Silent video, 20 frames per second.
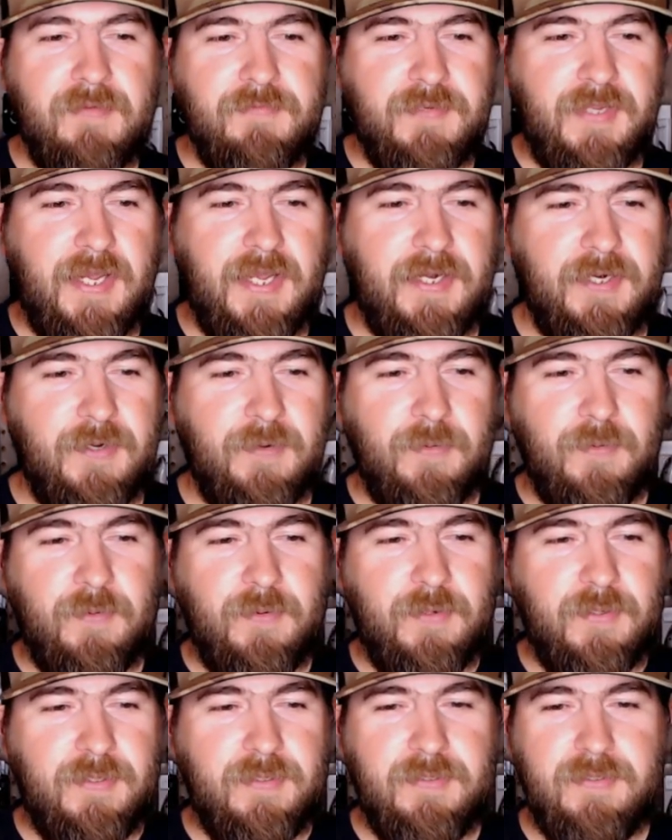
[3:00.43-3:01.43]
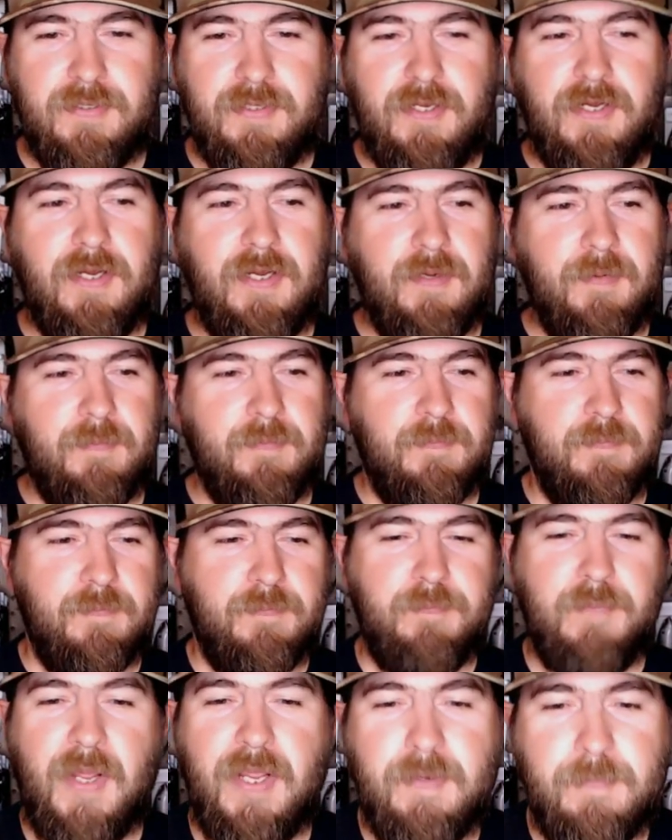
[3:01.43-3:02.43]
category, uh,
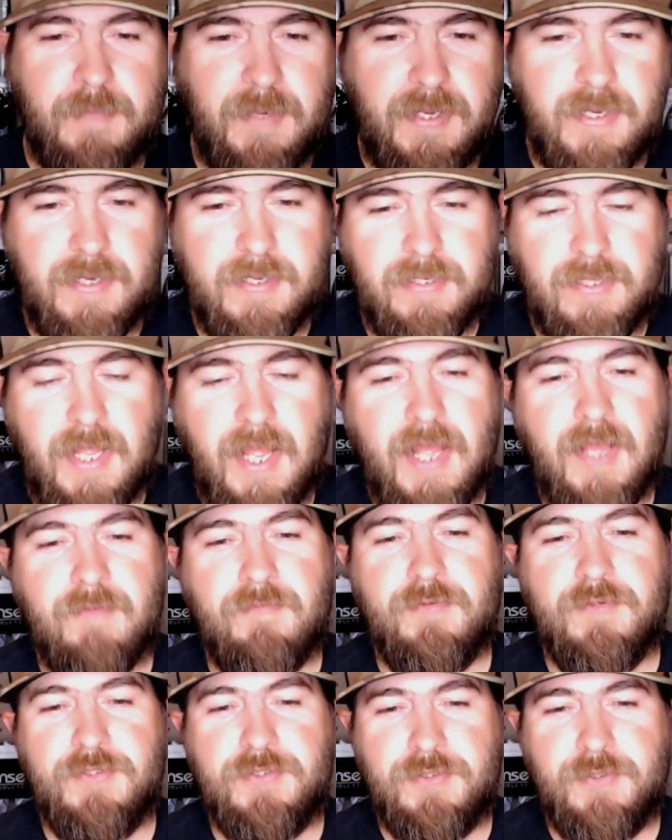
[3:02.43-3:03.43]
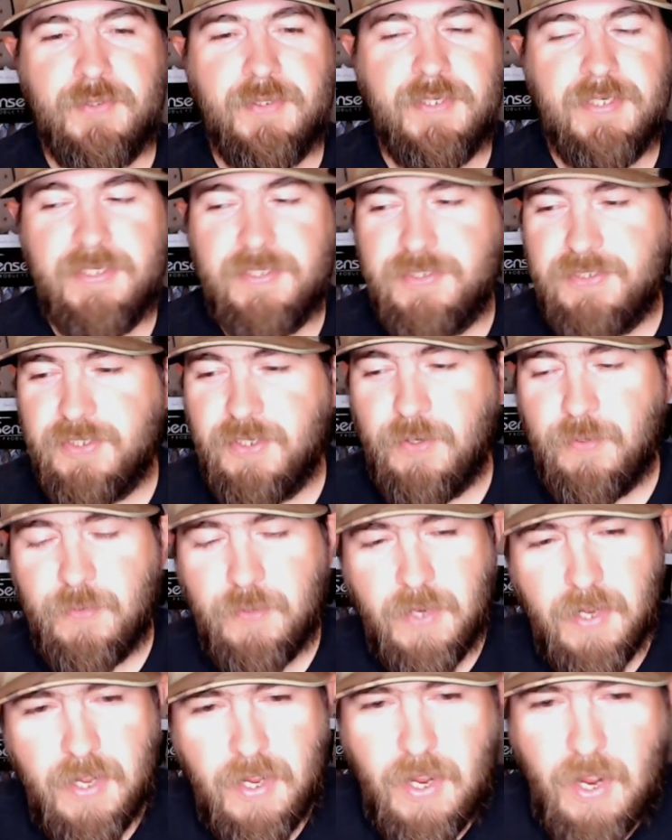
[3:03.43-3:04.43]
Bateman Live was trending. So
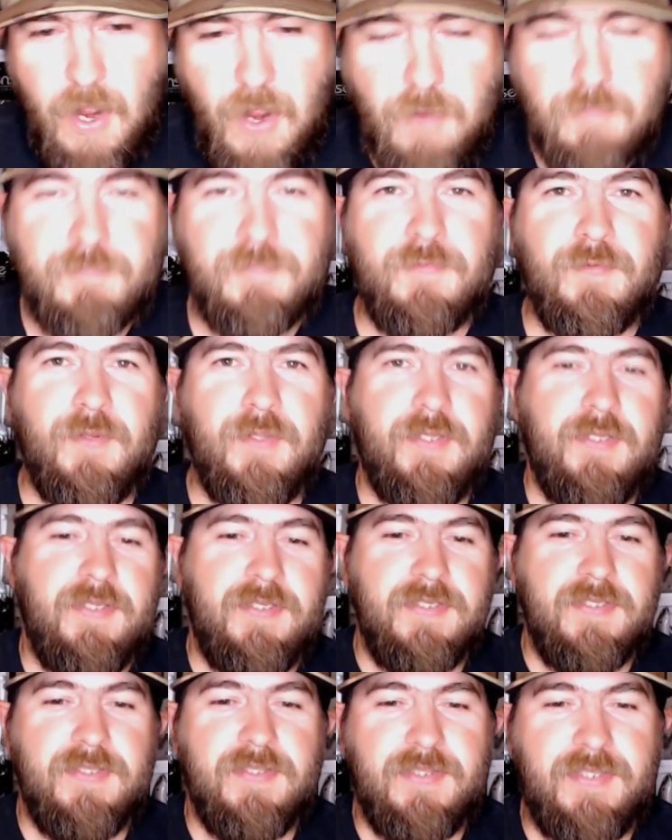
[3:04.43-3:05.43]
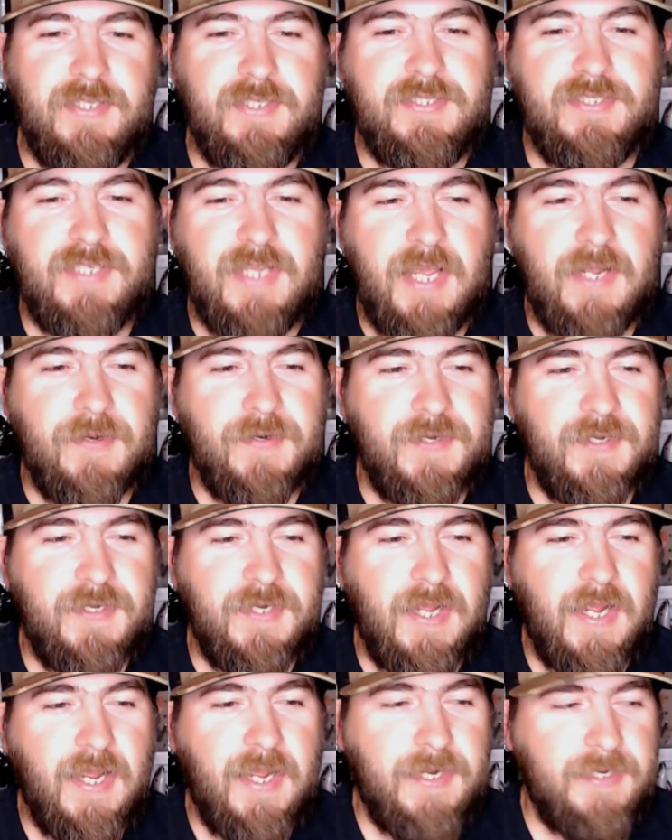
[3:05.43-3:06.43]
hopefully this Saturday
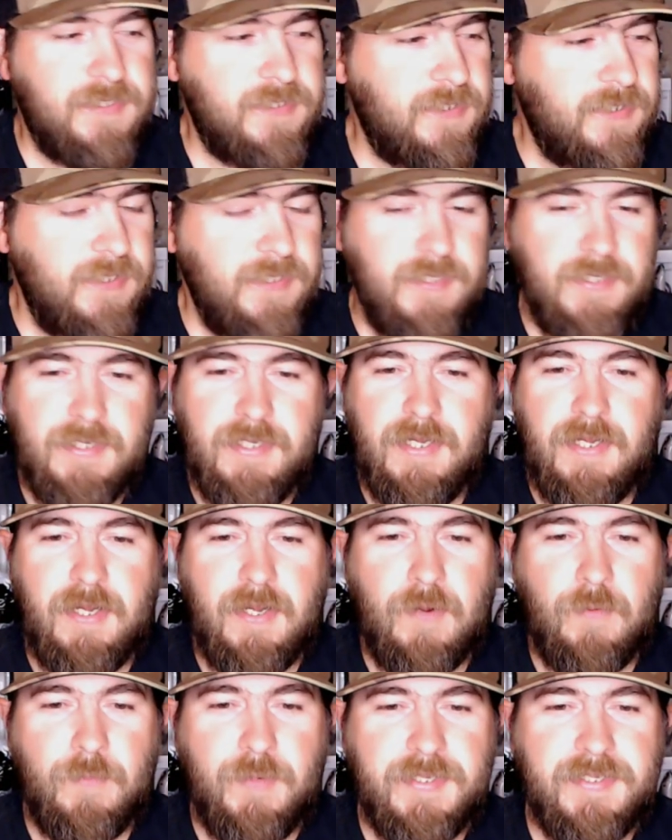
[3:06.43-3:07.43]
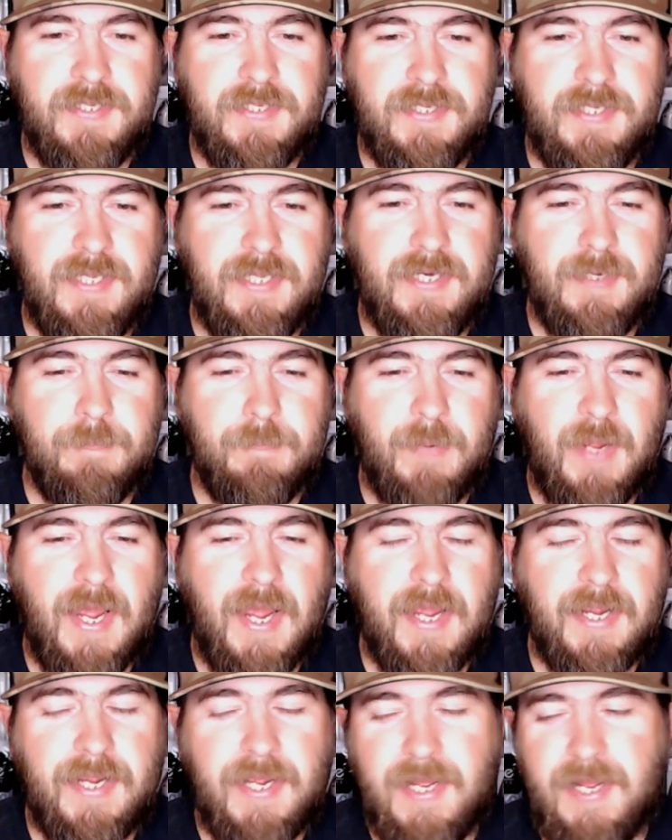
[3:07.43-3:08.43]
night, uh, we can get it
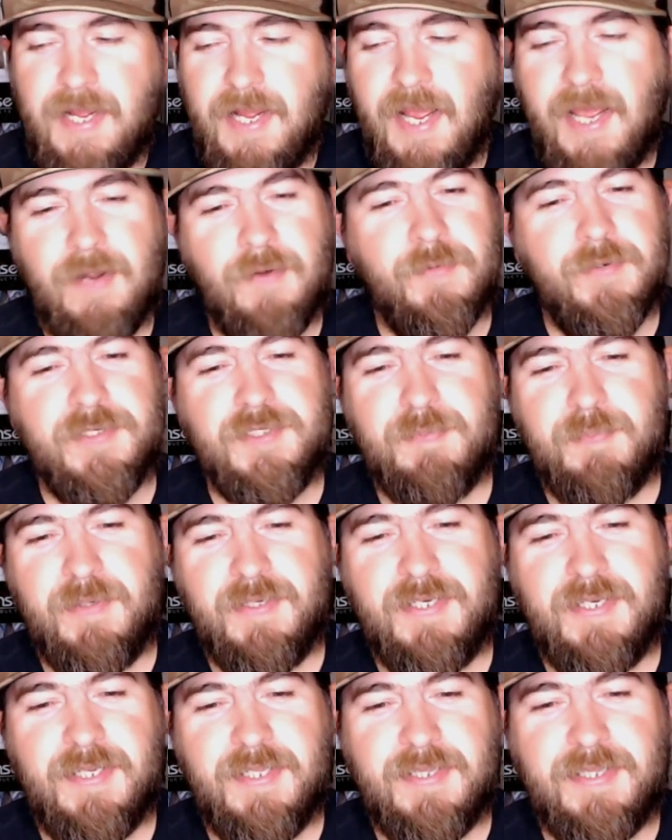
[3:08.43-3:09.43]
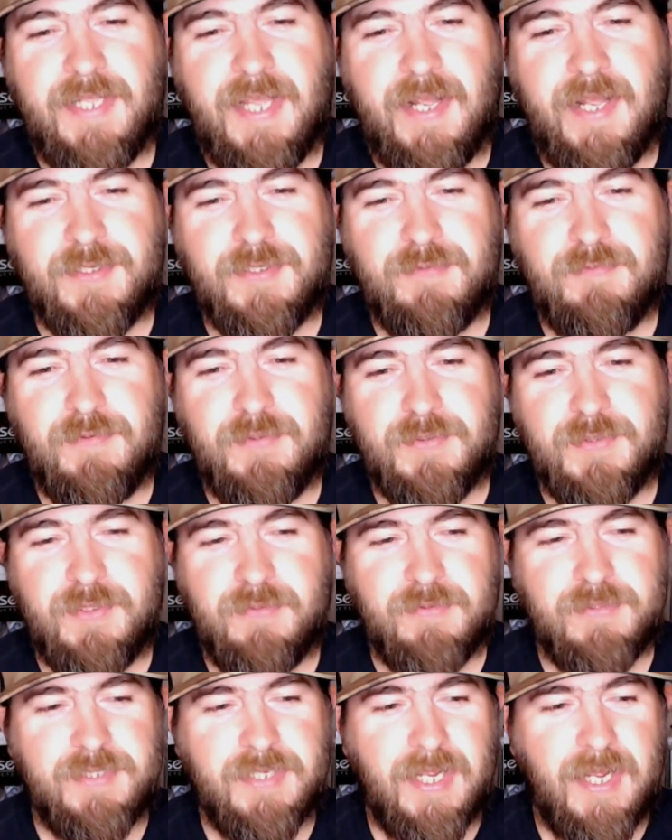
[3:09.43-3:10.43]
back. I don't expect to get one thousand viewers
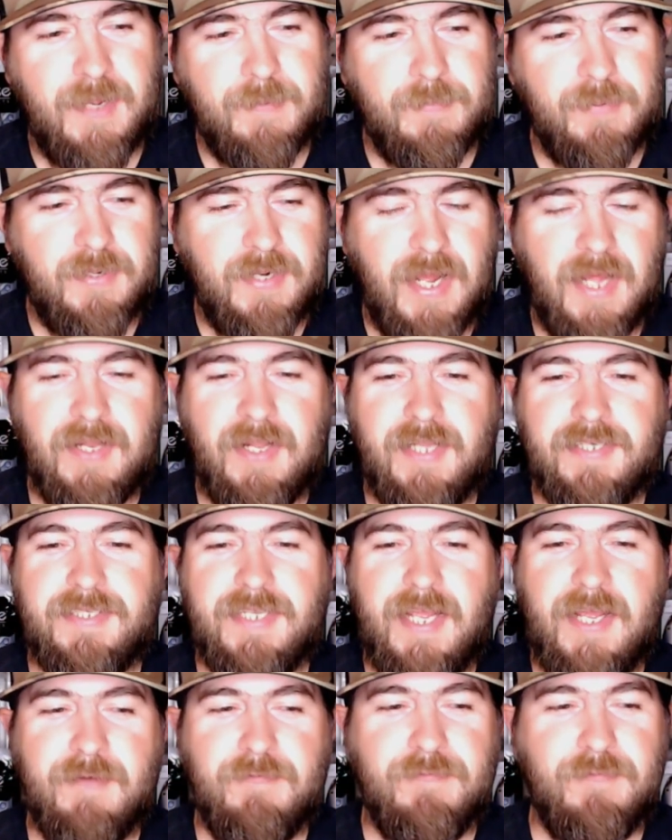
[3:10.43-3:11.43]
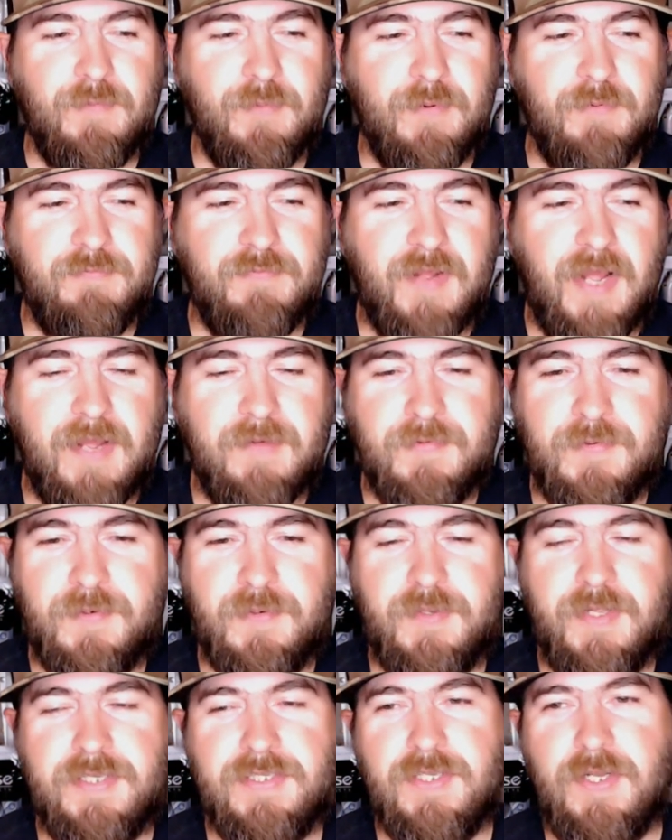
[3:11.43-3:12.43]
every time, but I like to have four to five
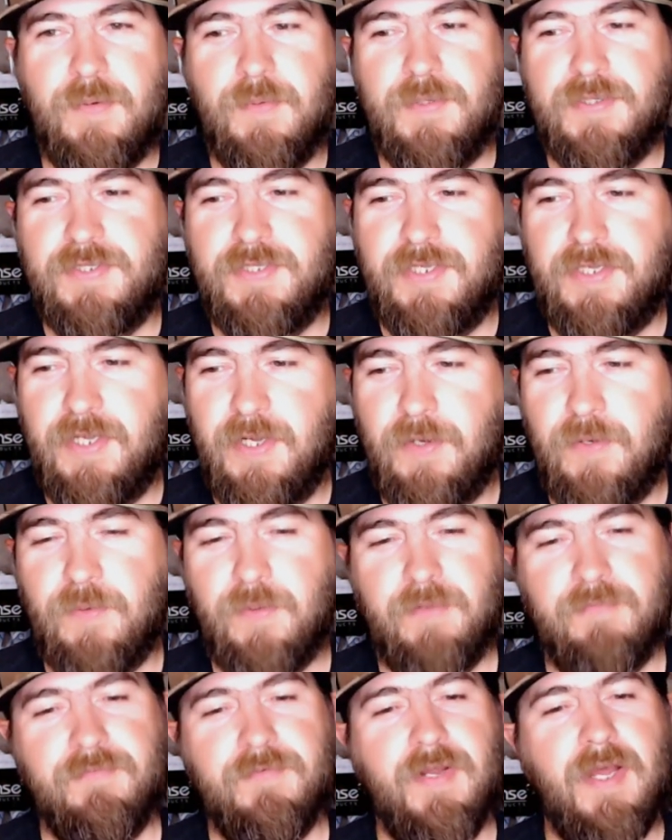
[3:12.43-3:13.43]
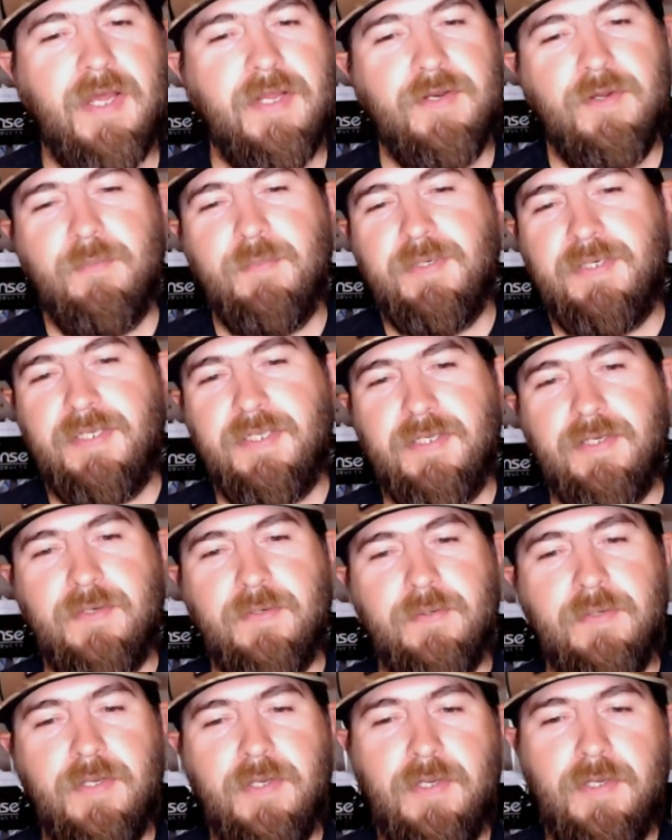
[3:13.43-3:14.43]
hundred. That's always the goal. If not, no big
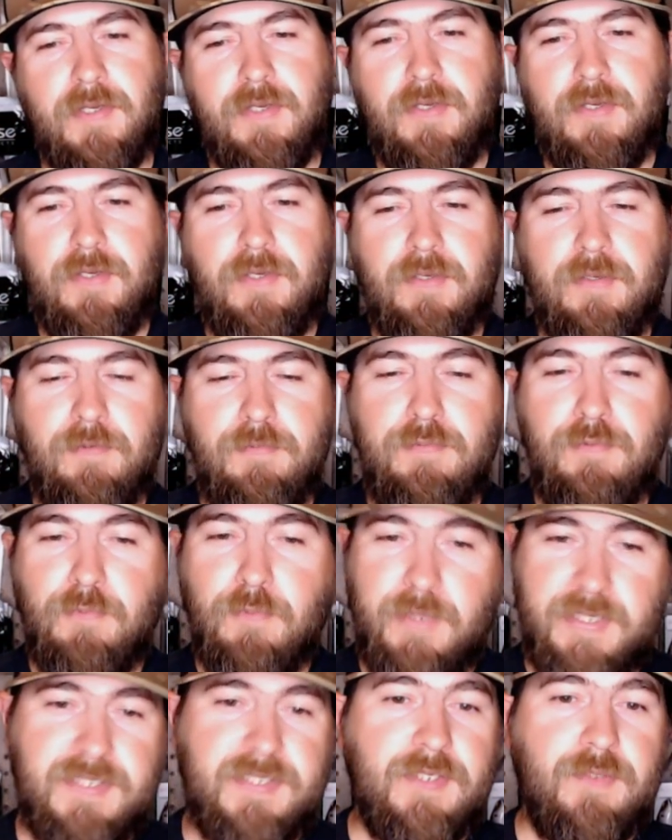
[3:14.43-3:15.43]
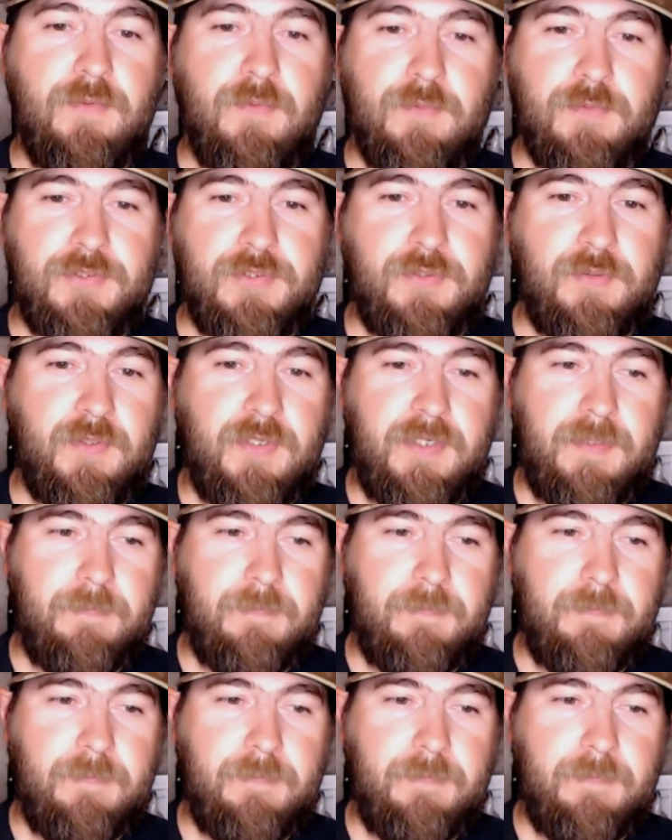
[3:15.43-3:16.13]
deal. We still going to stream.